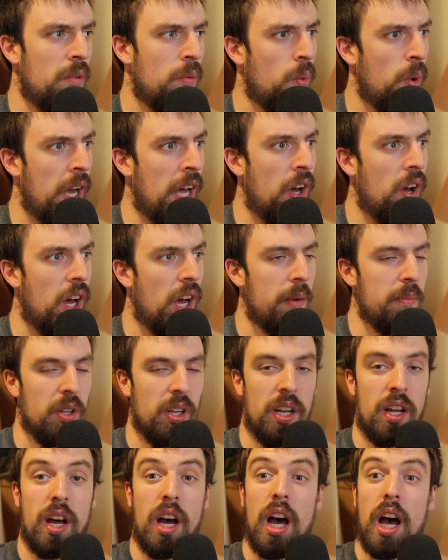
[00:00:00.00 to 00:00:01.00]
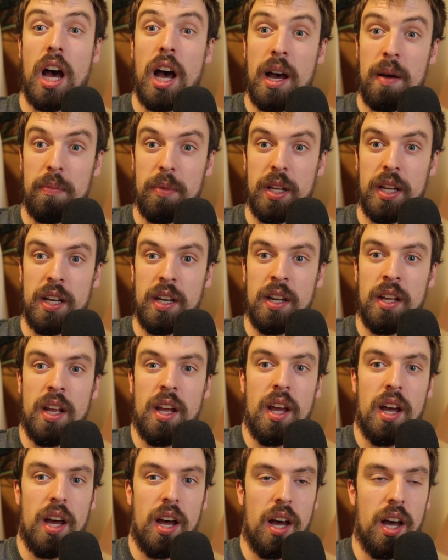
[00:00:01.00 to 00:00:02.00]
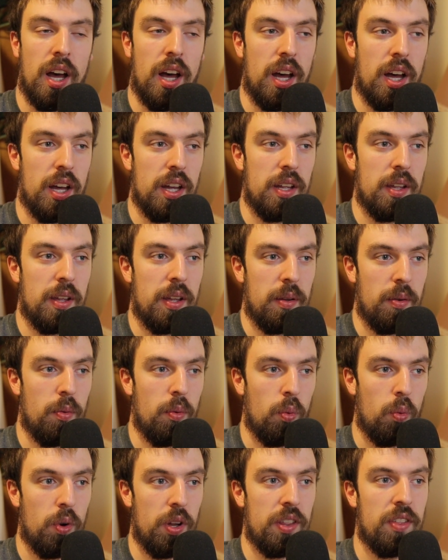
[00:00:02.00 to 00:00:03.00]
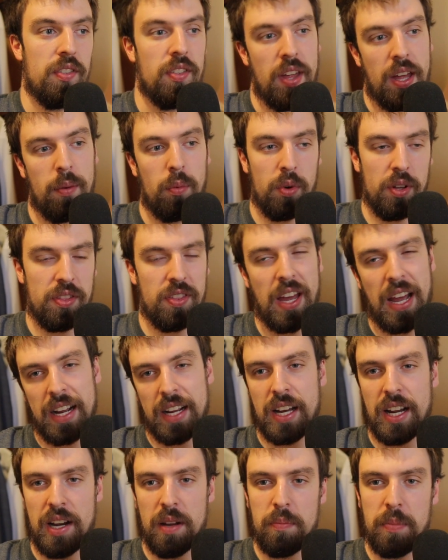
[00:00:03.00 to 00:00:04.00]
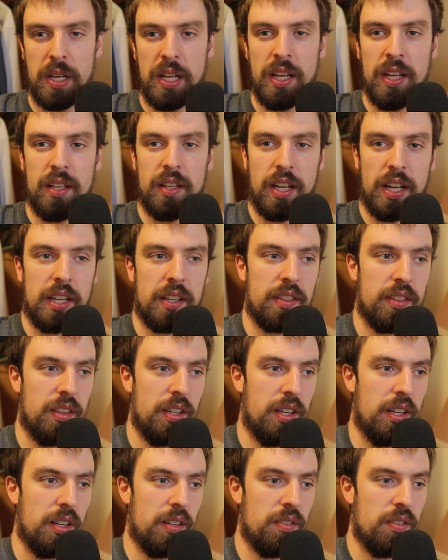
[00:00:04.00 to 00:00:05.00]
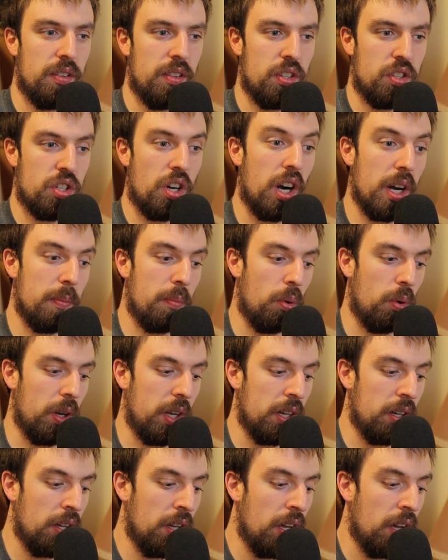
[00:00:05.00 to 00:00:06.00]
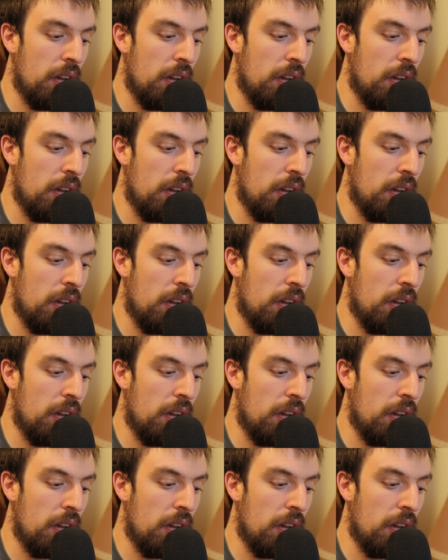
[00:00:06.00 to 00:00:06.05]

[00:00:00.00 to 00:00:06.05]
Wow, omelet. Uh, with that kind of being like the starting point,